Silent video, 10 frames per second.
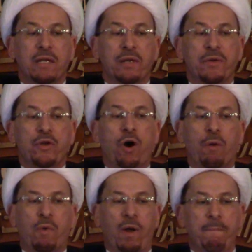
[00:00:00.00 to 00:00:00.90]

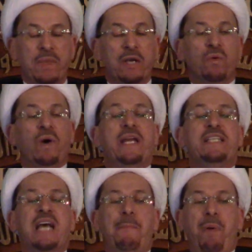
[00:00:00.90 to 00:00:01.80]
Normal. What is
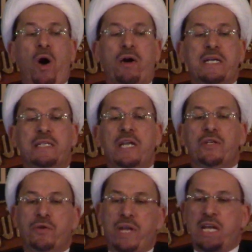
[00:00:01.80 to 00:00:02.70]
abhorrent in
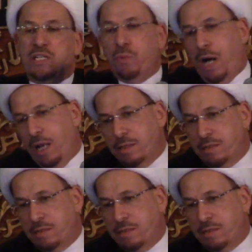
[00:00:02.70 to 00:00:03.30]
today's world?